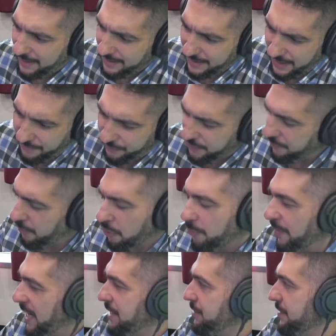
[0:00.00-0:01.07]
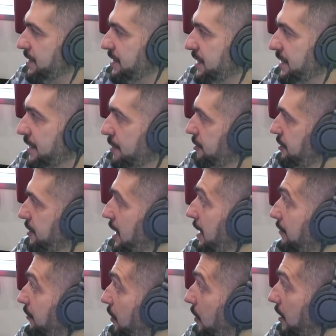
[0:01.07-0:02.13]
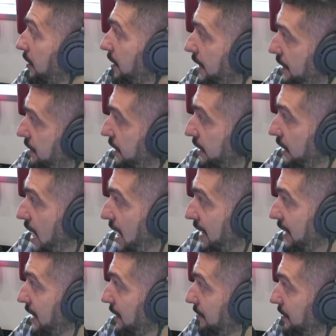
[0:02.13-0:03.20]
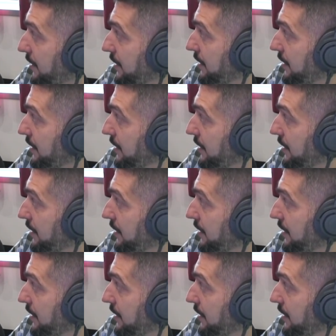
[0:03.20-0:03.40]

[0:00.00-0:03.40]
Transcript: If you throw the Patriots in, there's your top four, and you can lock it up.